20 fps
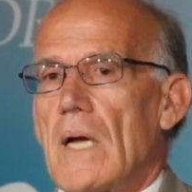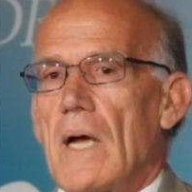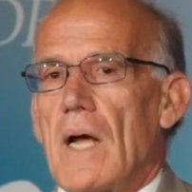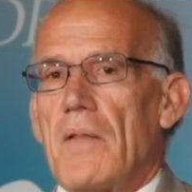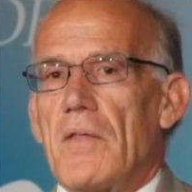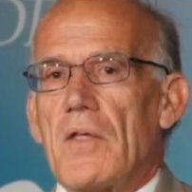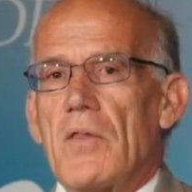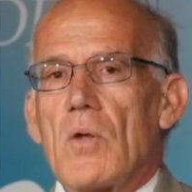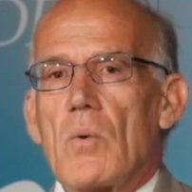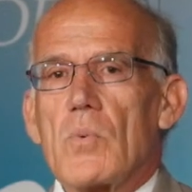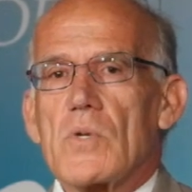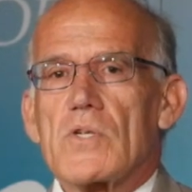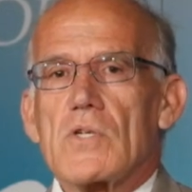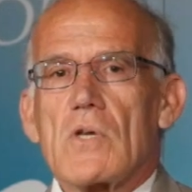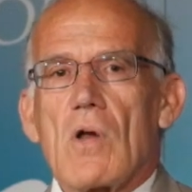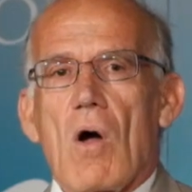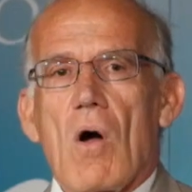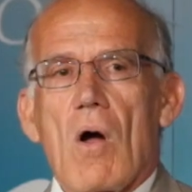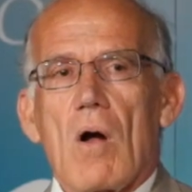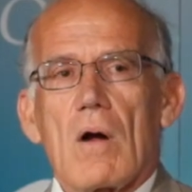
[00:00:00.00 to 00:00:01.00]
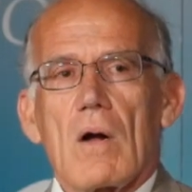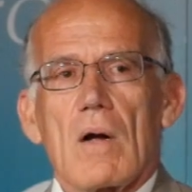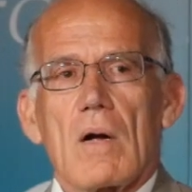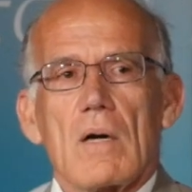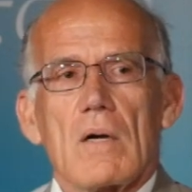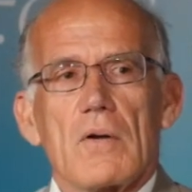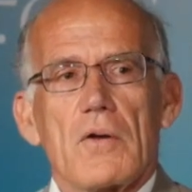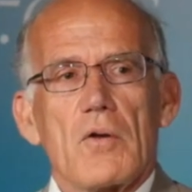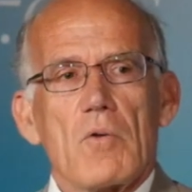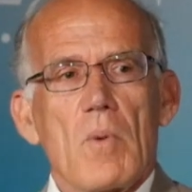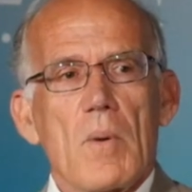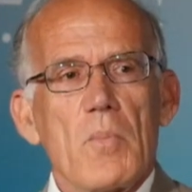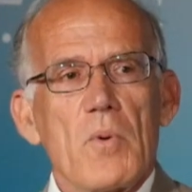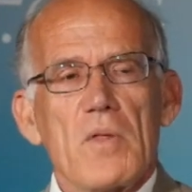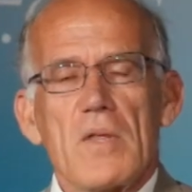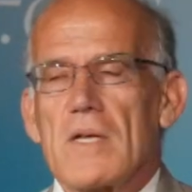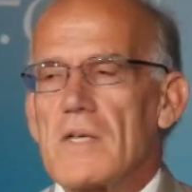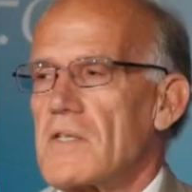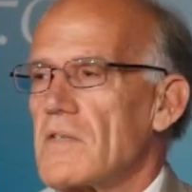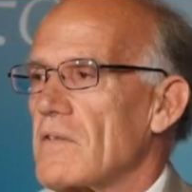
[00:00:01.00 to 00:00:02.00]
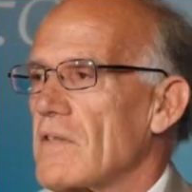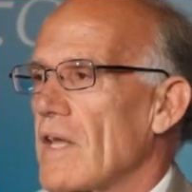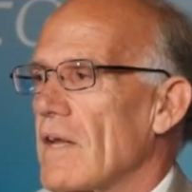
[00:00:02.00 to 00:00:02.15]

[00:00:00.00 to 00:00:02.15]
And then there was talk, you remember this,